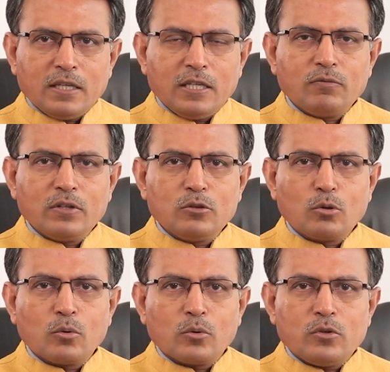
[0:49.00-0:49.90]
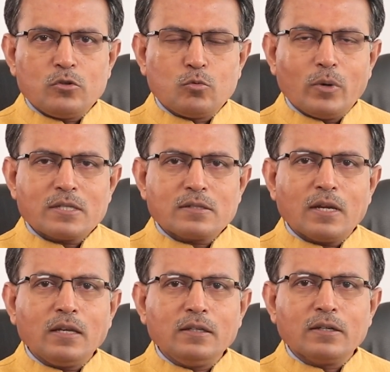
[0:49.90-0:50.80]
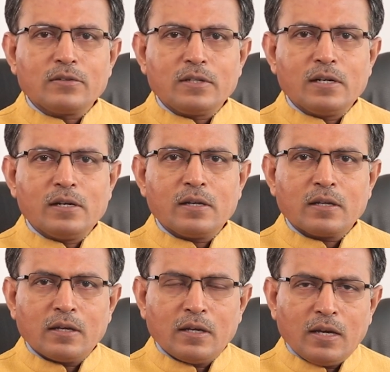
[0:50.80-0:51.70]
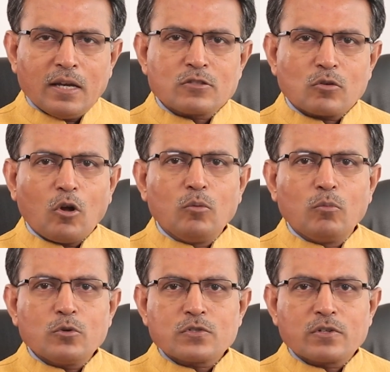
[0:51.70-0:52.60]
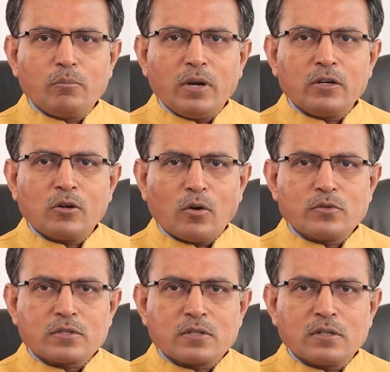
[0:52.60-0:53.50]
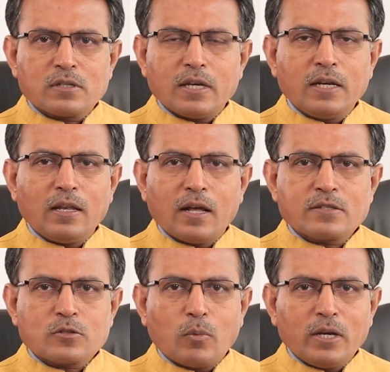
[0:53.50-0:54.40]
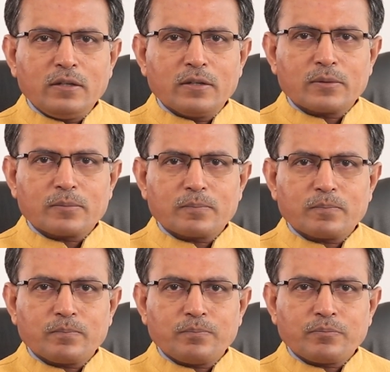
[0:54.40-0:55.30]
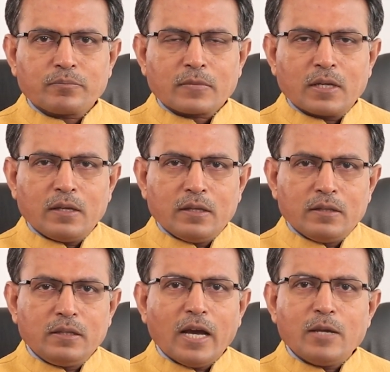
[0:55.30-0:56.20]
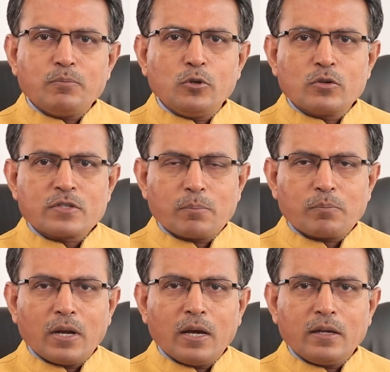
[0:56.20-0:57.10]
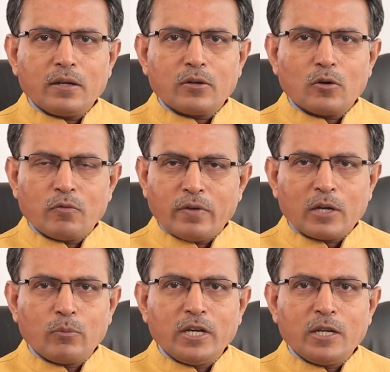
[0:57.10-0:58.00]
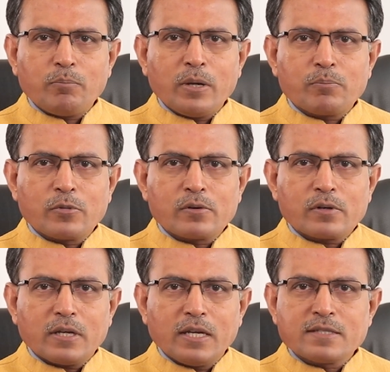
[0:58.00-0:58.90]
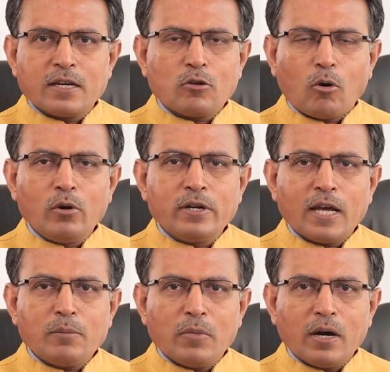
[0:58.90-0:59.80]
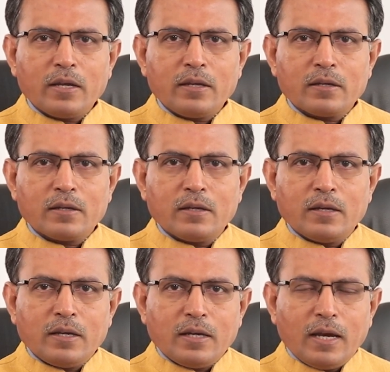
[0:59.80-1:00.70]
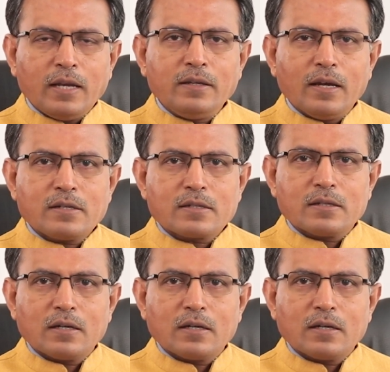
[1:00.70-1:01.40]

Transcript: even though US 10-year yield has almost remained constant in last 1 year. The IPO supply of equity paper is at all-time high, and yet